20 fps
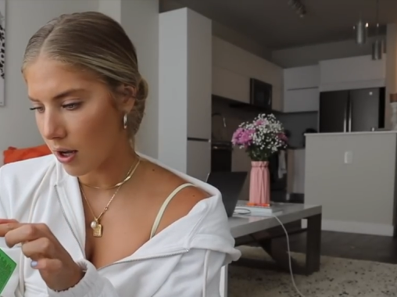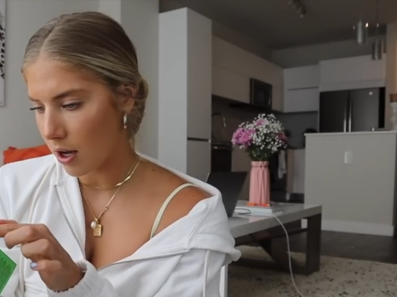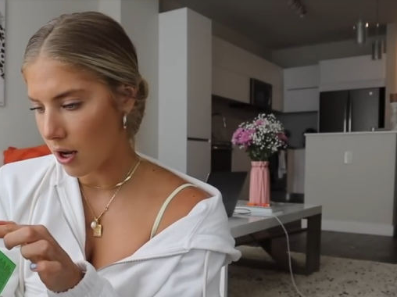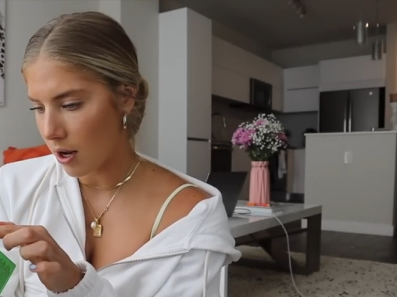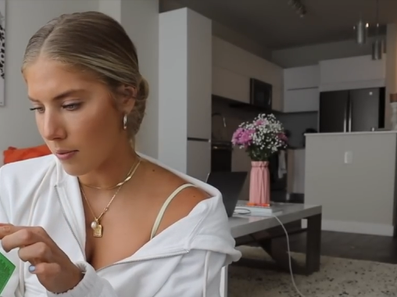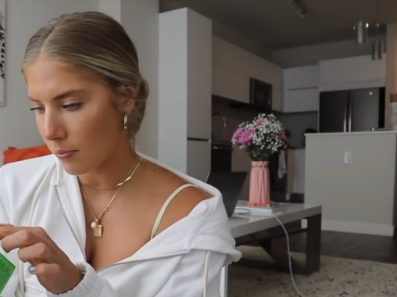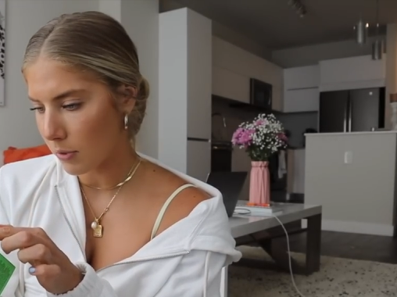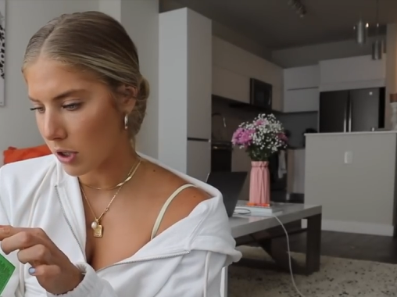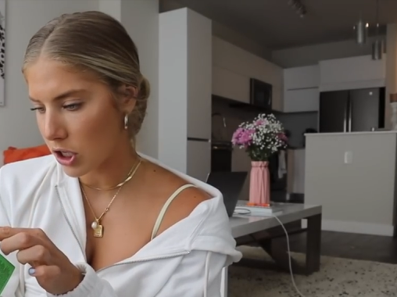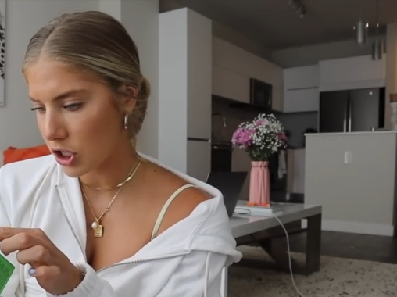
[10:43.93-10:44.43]

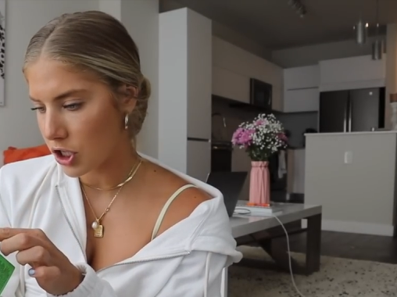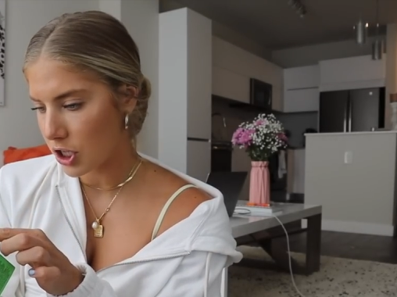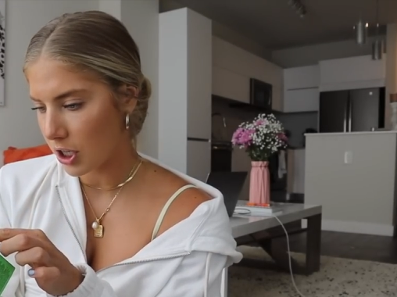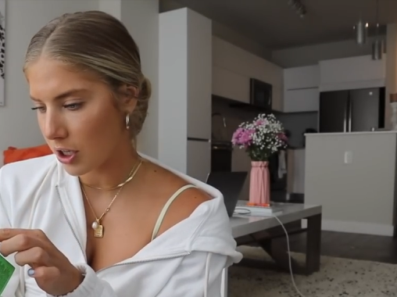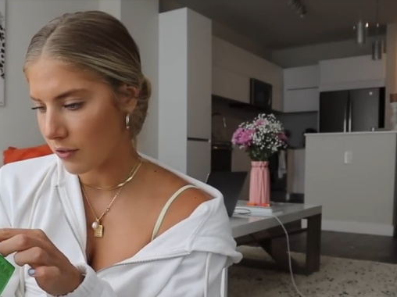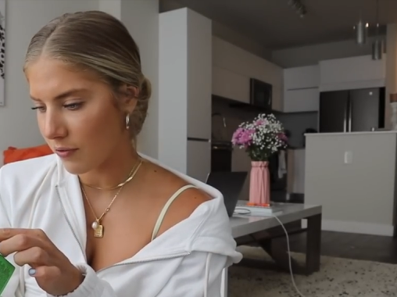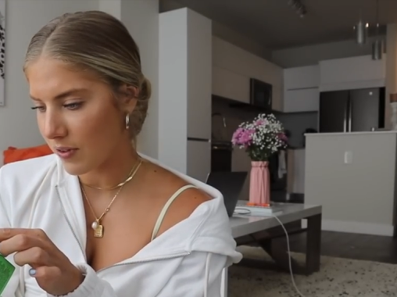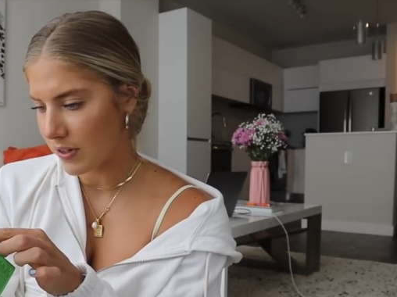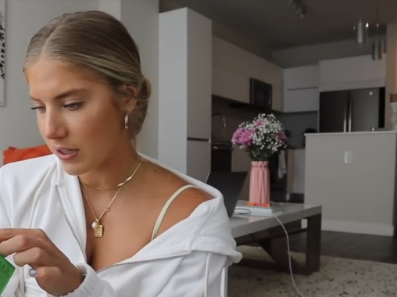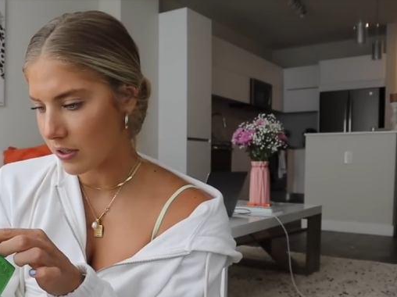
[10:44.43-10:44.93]
Umbra
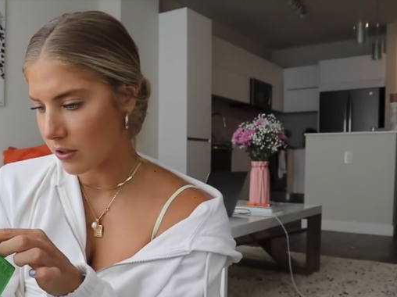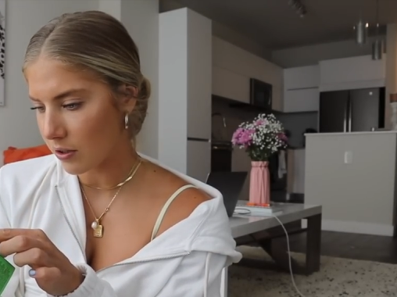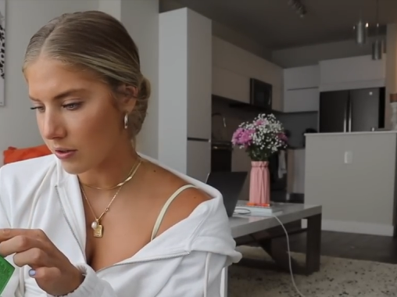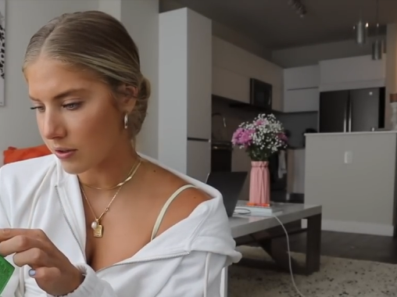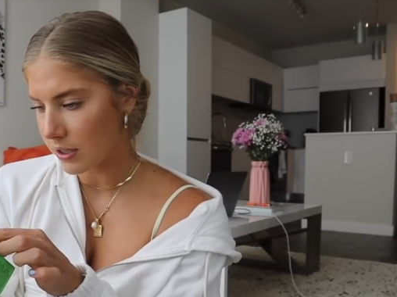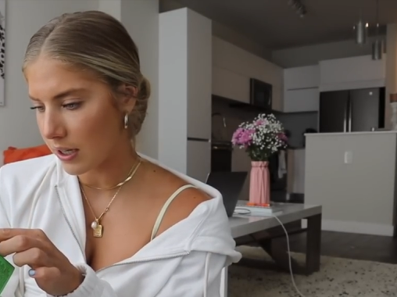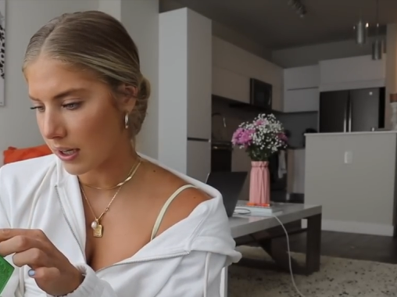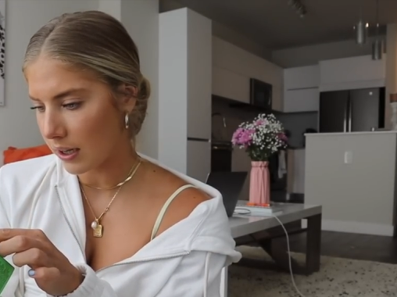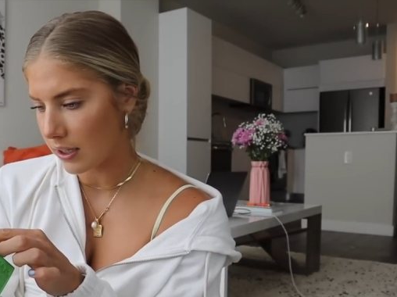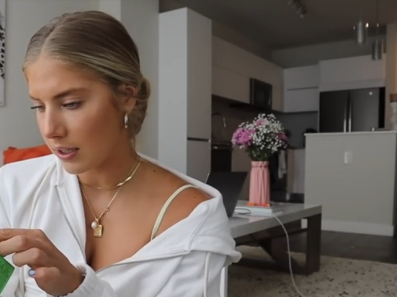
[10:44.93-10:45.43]
Sheer Physical
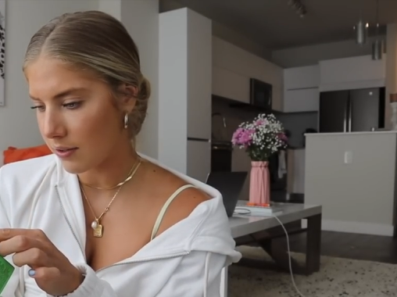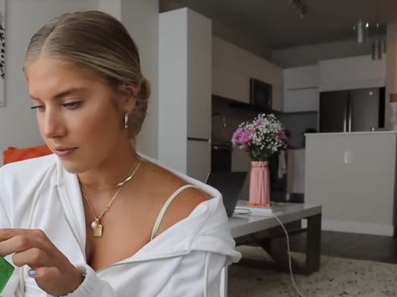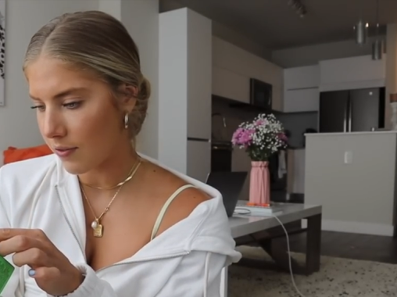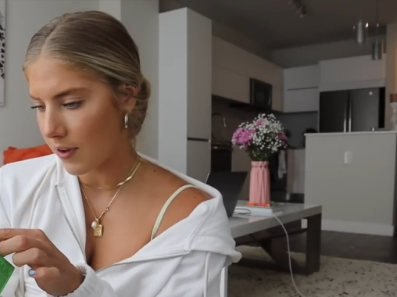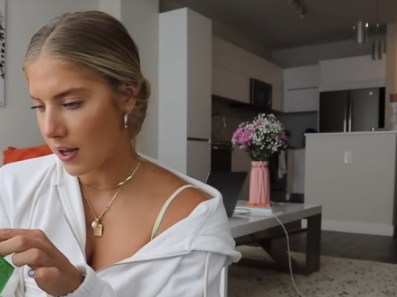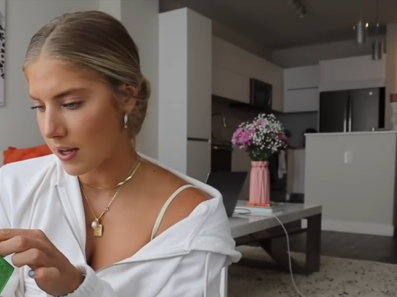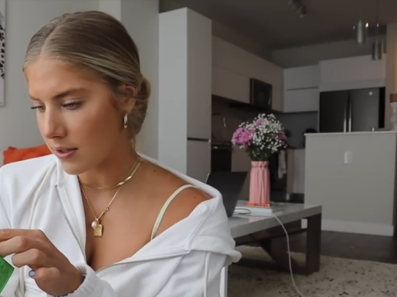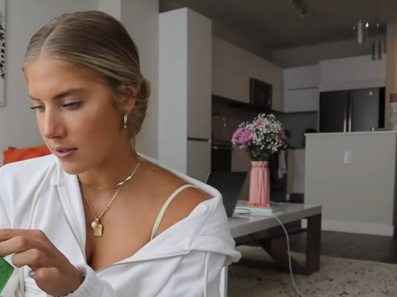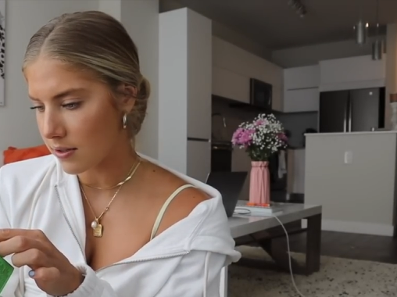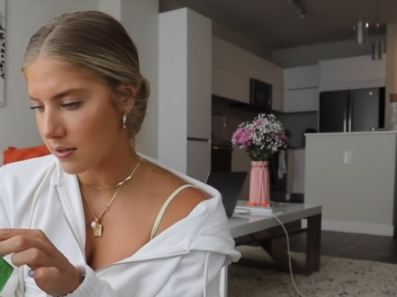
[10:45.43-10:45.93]
Daily
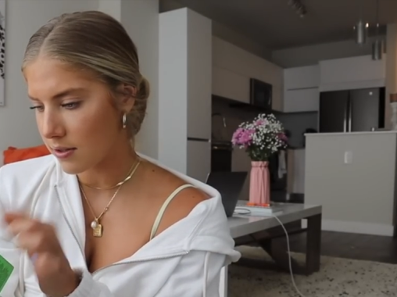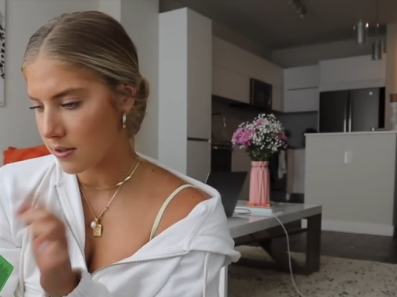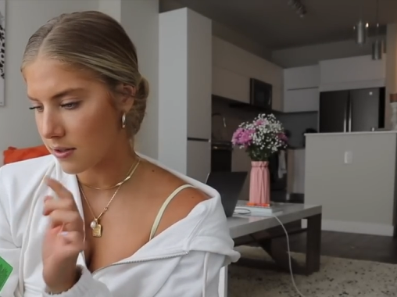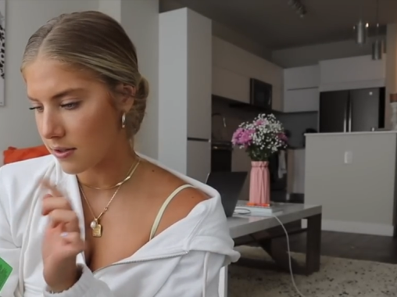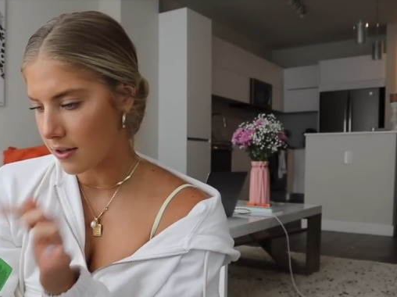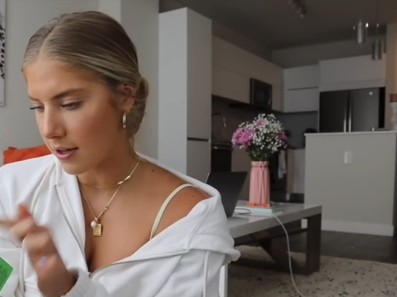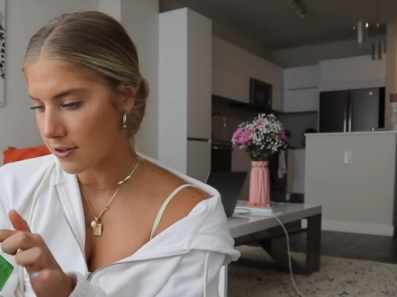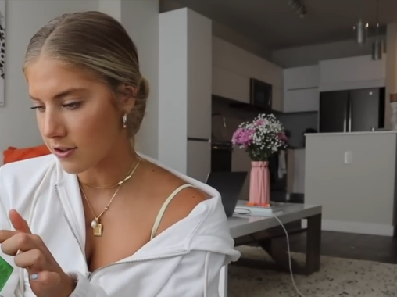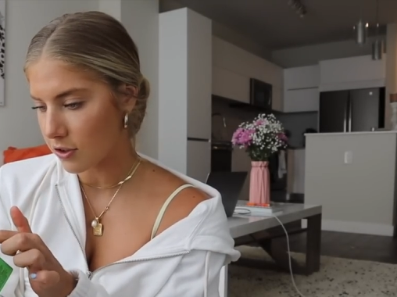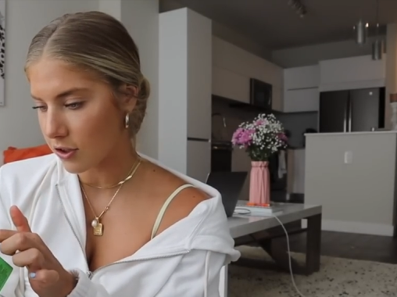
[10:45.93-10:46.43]
Defense
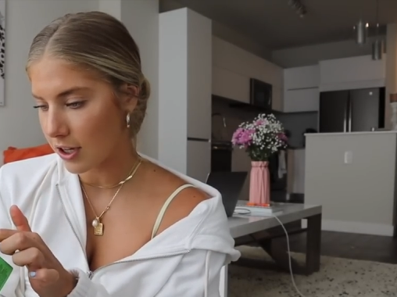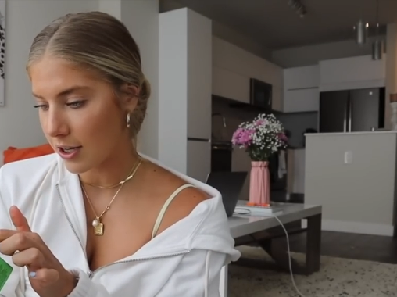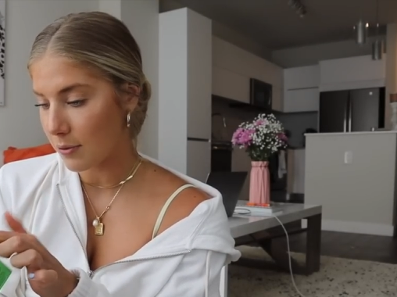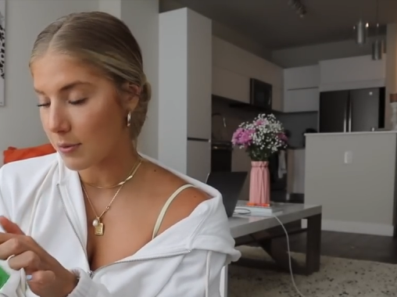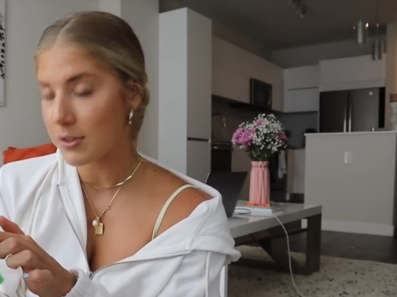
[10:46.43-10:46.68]
Sunscreen,